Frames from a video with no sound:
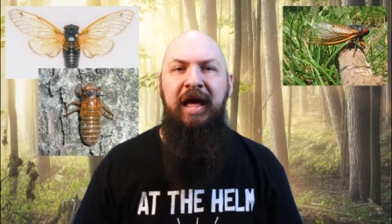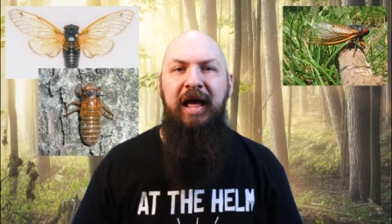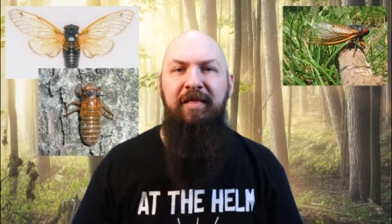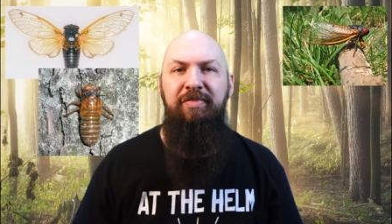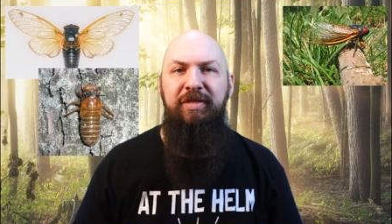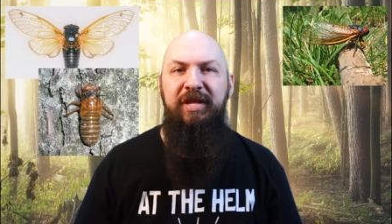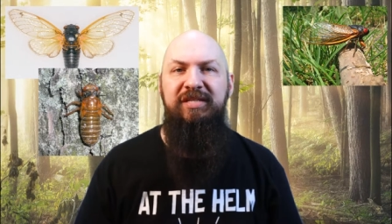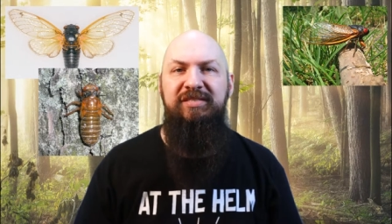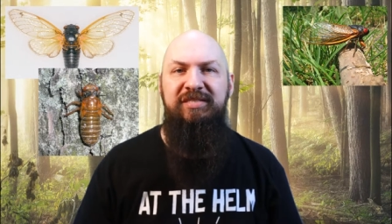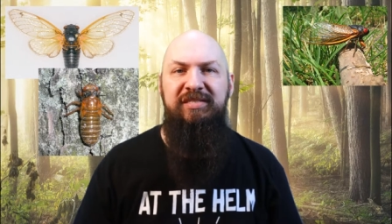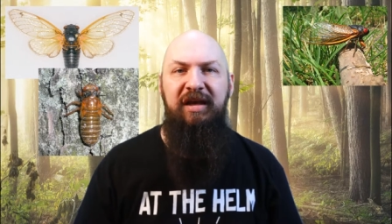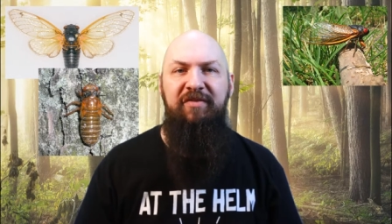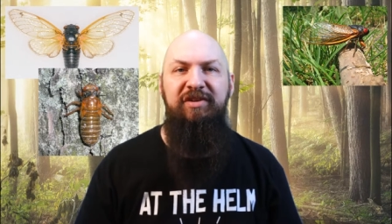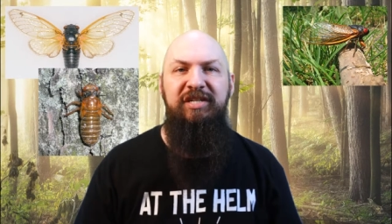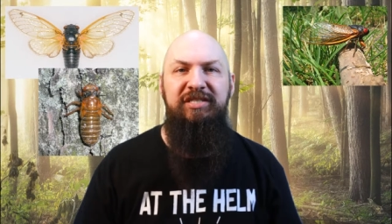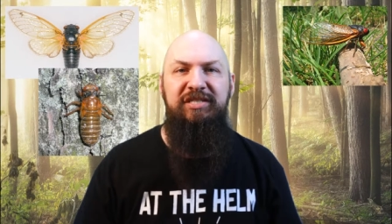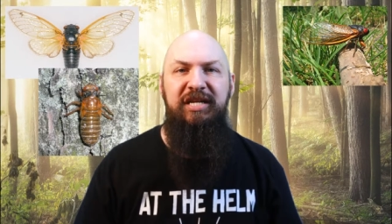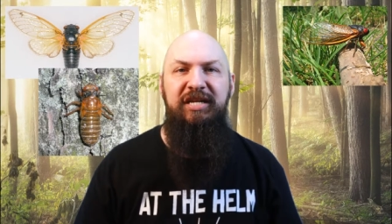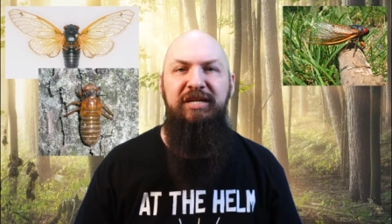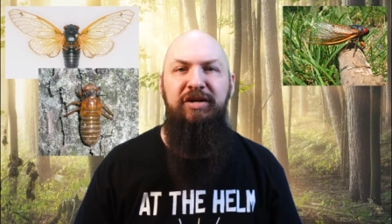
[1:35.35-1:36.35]
and these
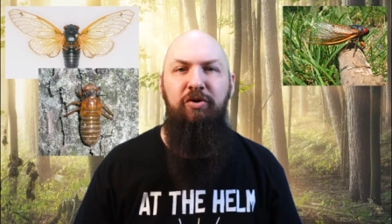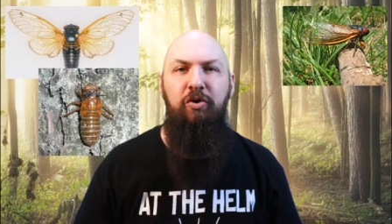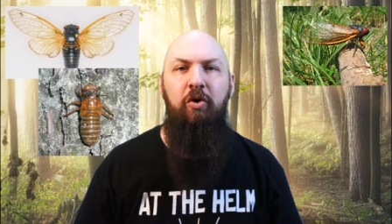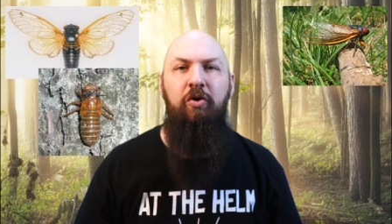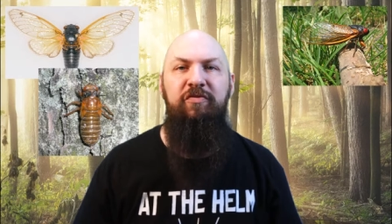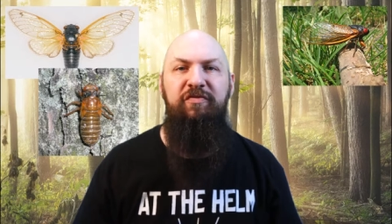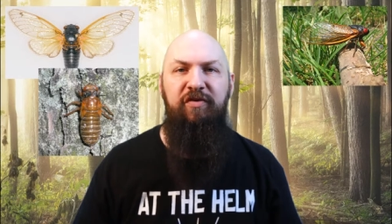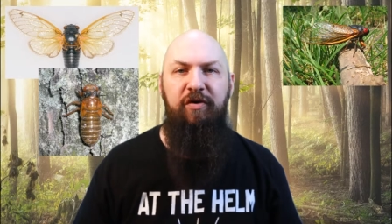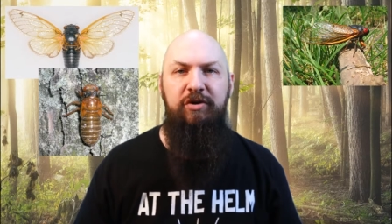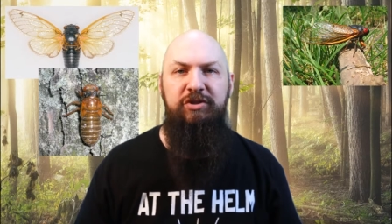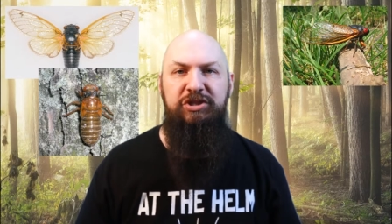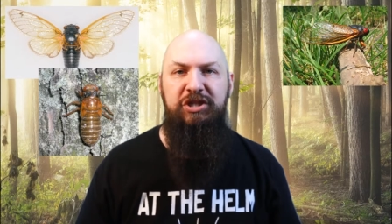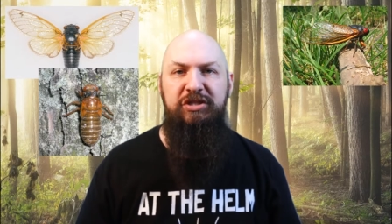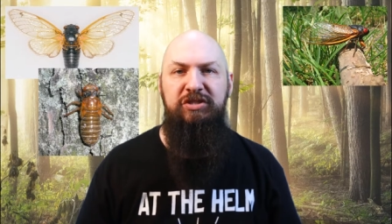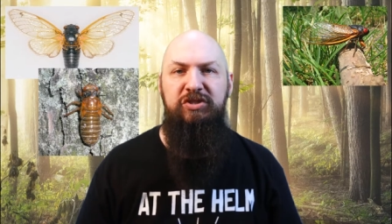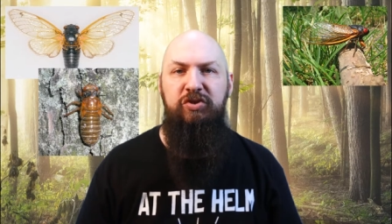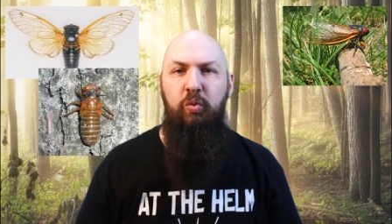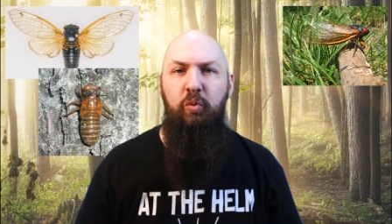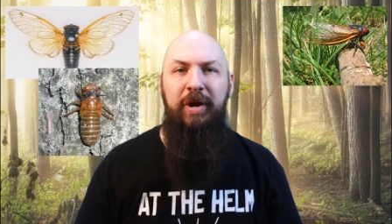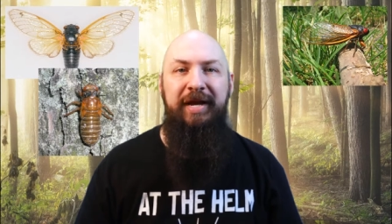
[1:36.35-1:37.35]
seventeen-year-old
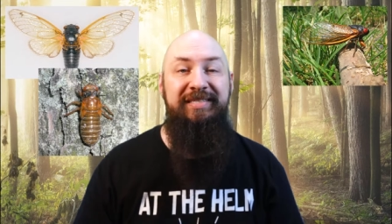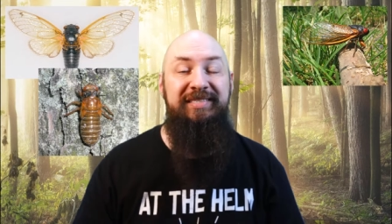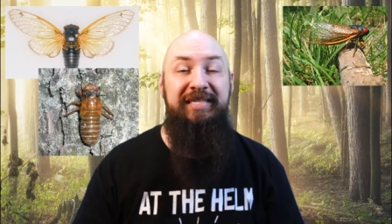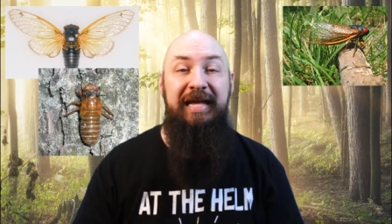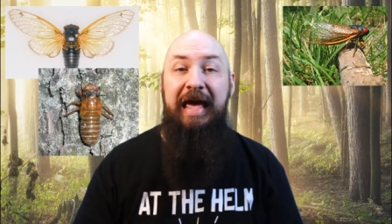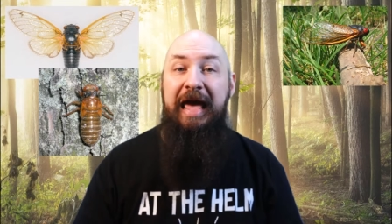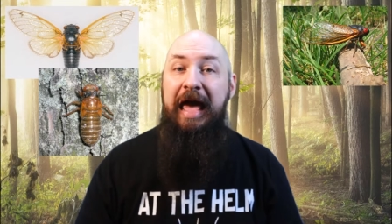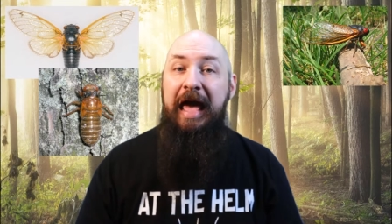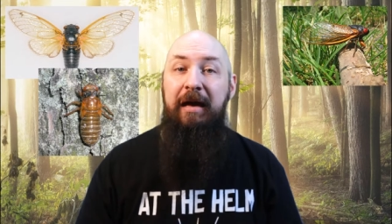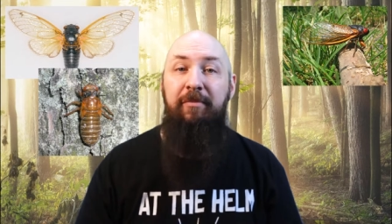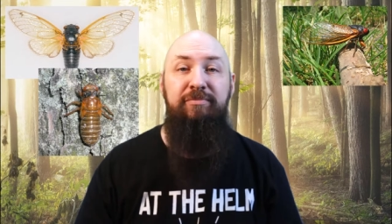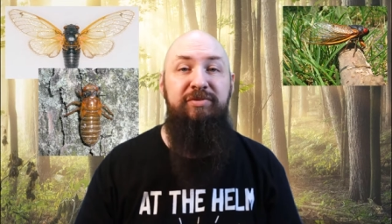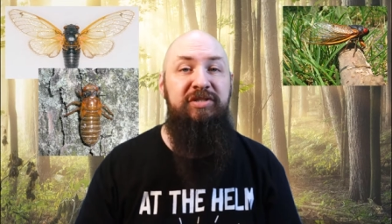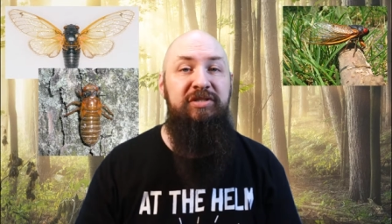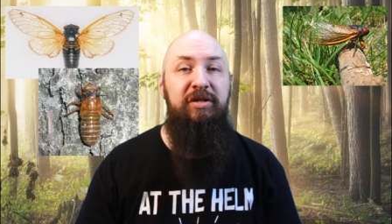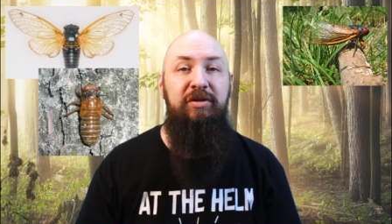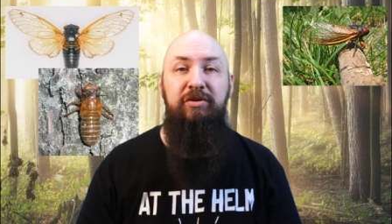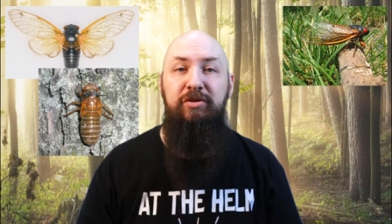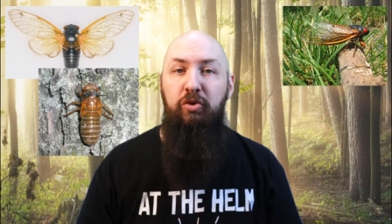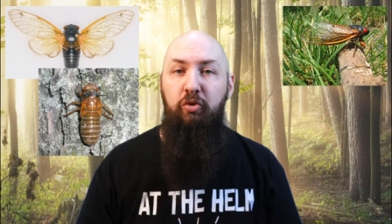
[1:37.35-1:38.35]
virgins waste
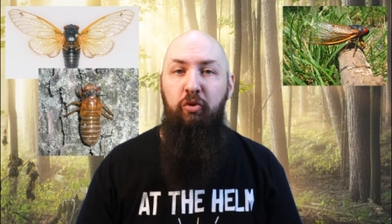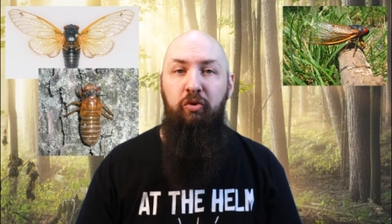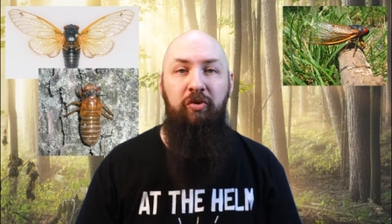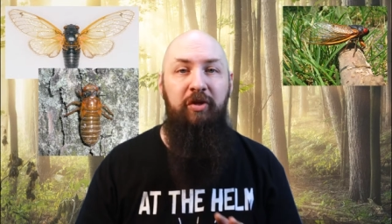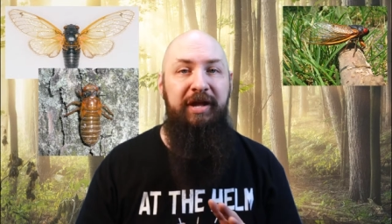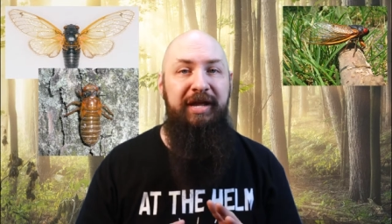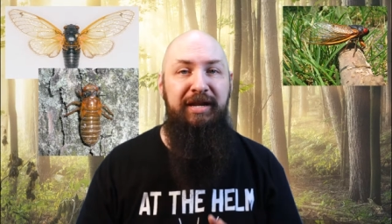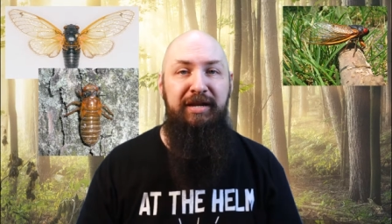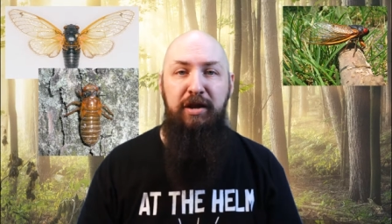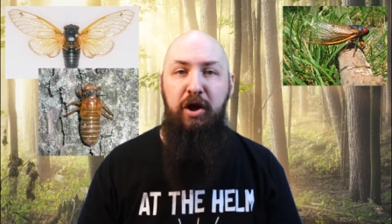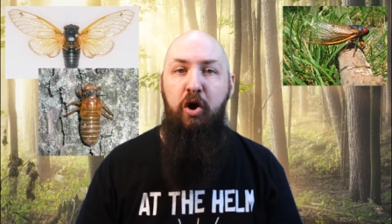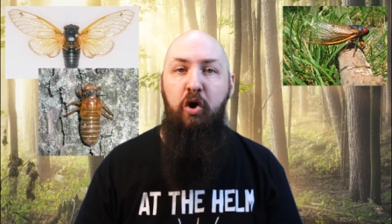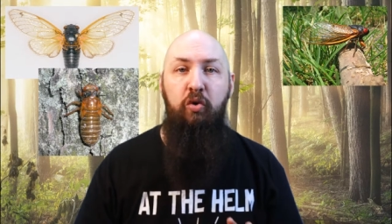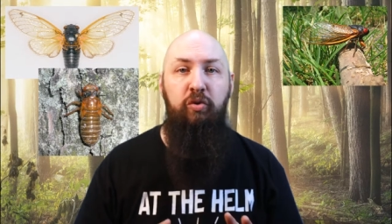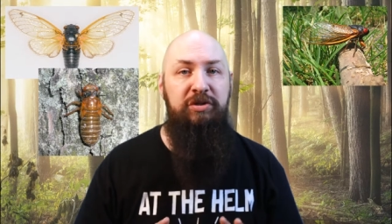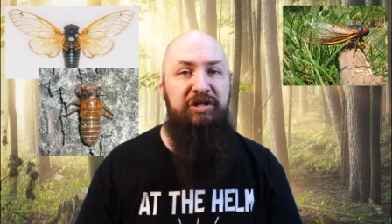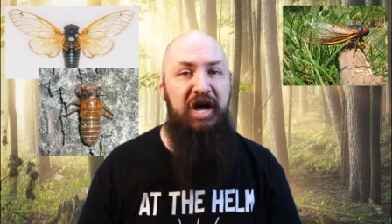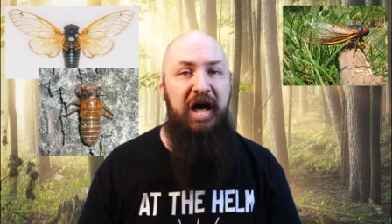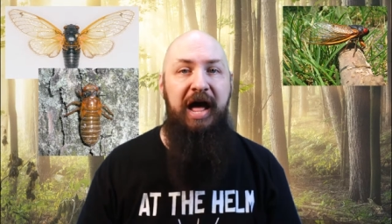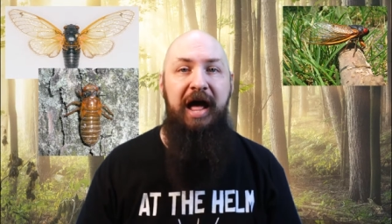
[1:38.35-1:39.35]
absolutely
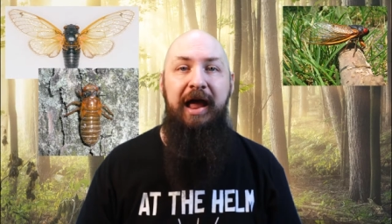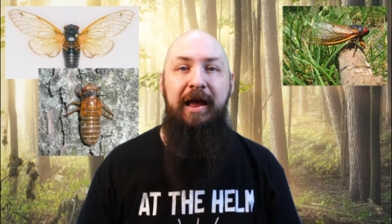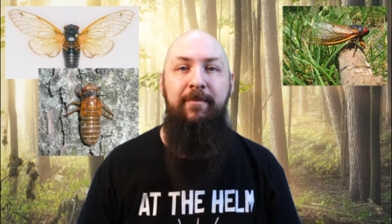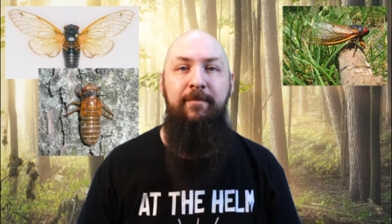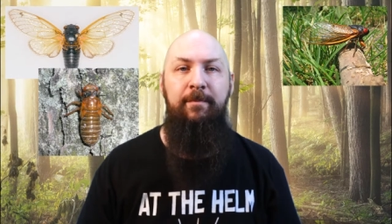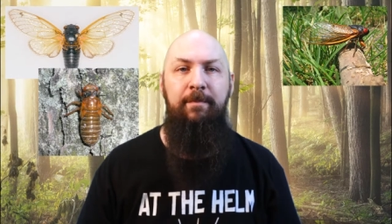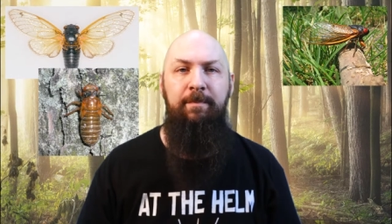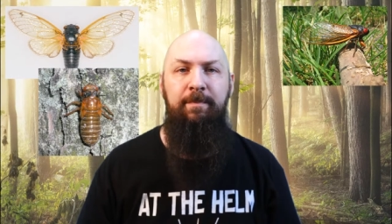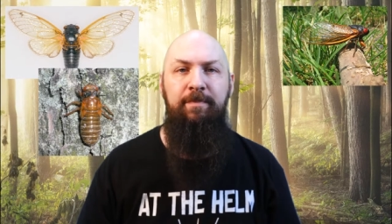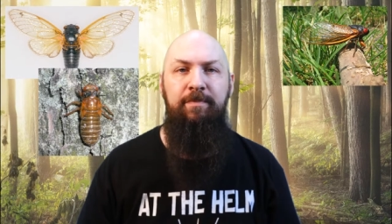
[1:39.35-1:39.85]
no time.